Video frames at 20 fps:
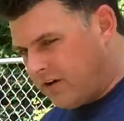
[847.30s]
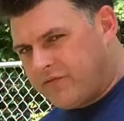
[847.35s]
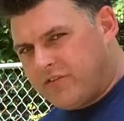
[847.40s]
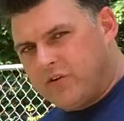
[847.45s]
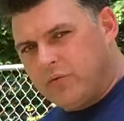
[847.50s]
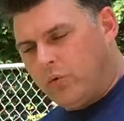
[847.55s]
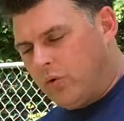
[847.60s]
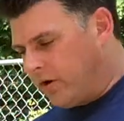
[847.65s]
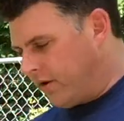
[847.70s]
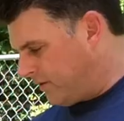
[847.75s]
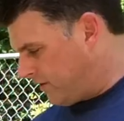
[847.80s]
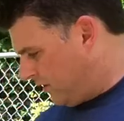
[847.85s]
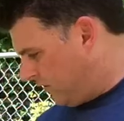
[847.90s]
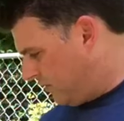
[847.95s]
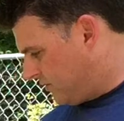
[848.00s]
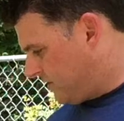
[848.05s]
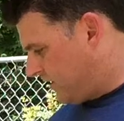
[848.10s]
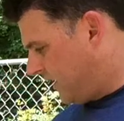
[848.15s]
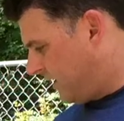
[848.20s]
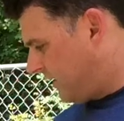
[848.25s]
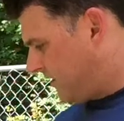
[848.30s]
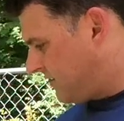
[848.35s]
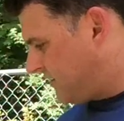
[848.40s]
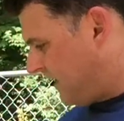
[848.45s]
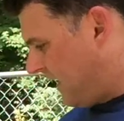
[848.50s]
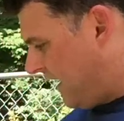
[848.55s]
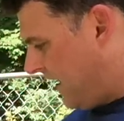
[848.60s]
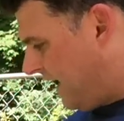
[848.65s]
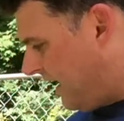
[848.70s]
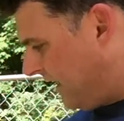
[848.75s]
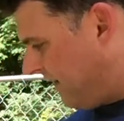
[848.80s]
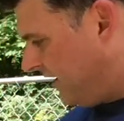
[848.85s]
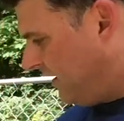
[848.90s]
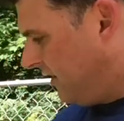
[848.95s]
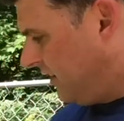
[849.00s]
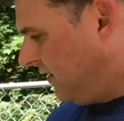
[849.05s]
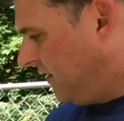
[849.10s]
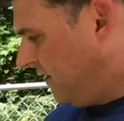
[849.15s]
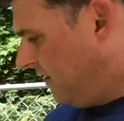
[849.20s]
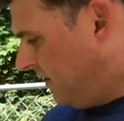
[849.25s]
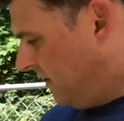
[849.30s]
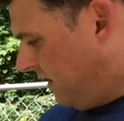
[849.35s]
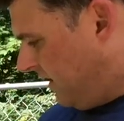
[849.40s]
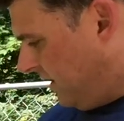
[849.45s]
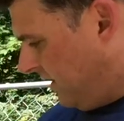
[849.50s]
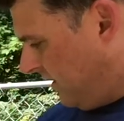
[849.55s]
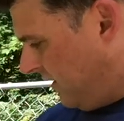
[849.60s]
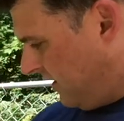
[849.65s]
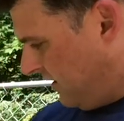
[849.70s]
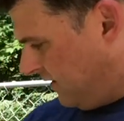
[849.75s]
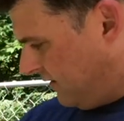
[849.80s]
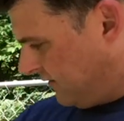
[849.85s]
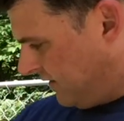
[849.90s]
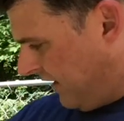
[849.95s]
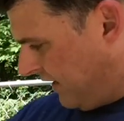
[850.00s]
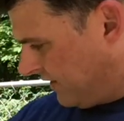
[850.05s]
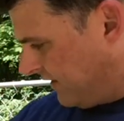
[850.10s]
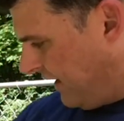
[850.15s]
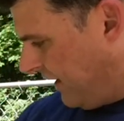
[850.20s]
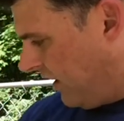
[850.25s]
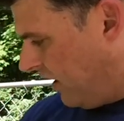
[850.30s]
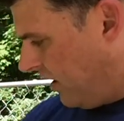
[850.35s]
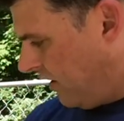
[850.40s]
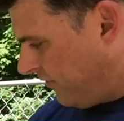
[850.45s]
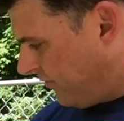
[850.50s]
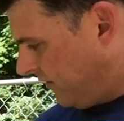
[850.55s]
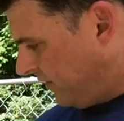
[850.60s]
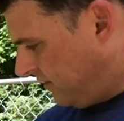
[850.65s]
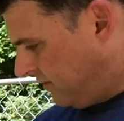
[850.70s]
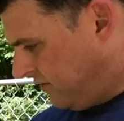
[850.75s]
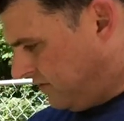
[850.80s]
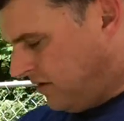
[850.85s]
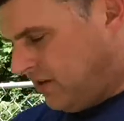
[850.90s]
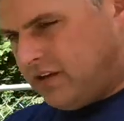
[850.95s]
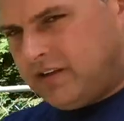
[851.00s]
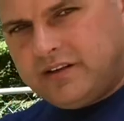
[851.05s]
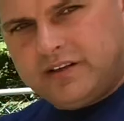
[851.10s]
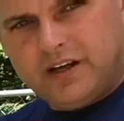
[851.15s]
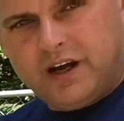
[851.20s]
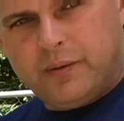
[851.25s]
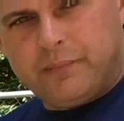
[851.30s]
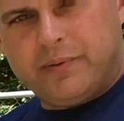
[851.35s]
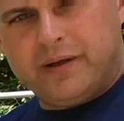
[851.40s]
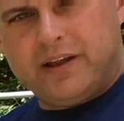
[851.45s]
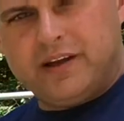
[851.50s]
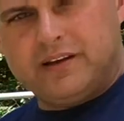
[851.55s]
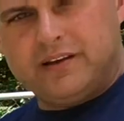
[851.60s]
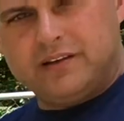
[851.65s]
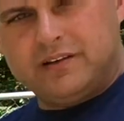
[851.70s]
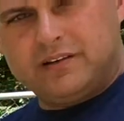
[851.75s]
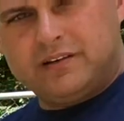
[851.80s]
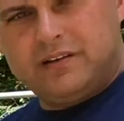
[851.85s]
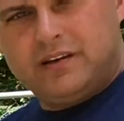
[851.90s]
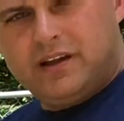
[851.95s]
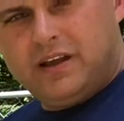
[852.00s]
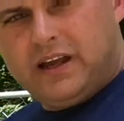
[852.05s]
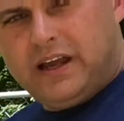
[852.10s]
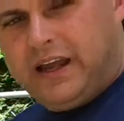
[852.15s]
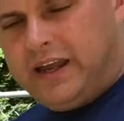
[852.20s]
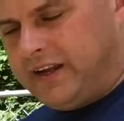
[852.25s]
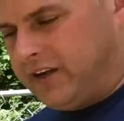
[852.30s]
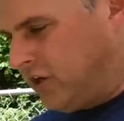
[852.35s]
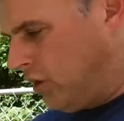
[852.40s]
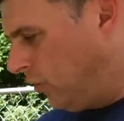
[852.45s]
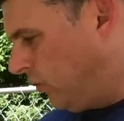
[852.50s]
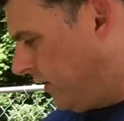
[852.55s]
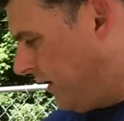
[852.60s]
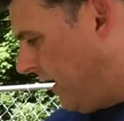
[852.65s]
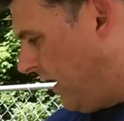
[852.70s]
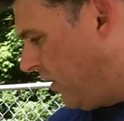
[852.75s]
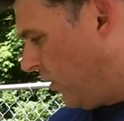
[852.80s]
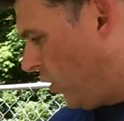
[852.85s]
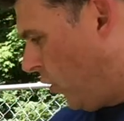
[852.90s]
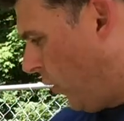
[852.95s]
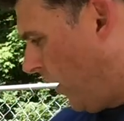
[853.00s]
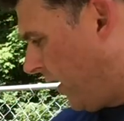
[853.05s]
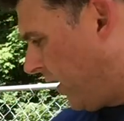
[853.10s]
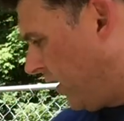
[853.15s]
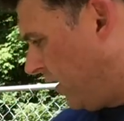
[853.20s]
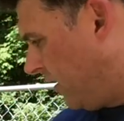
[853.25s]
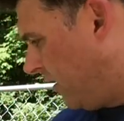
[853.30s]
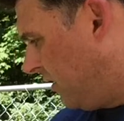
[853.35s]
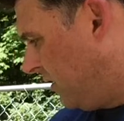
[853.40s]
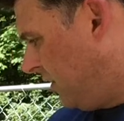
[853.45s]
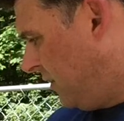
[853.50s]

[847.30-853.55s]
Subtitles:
if you wanted to, and set it aside and take that off and dump it and cool it down quicker.